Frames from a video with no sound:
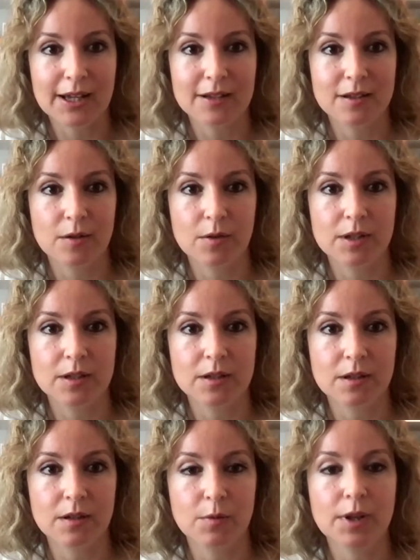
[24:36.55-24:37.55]
So it's
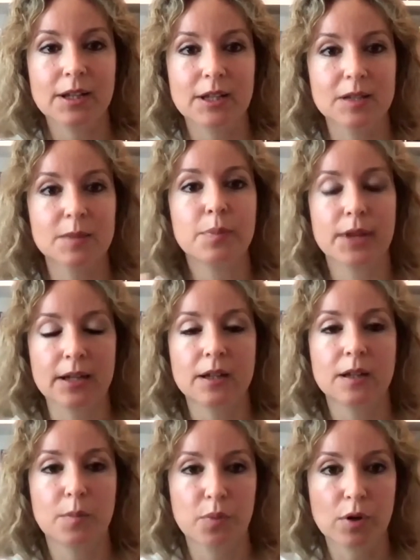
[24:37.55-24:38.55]
uh, really this blended
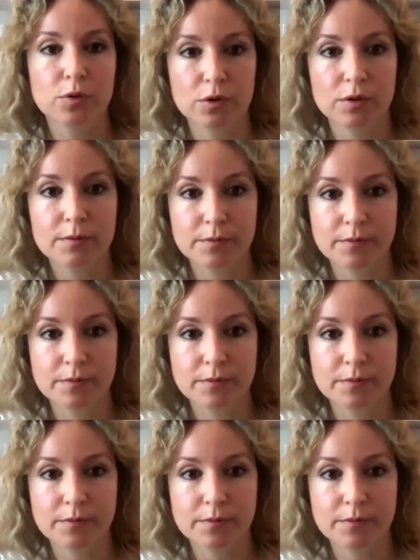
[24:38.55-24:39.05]
approach.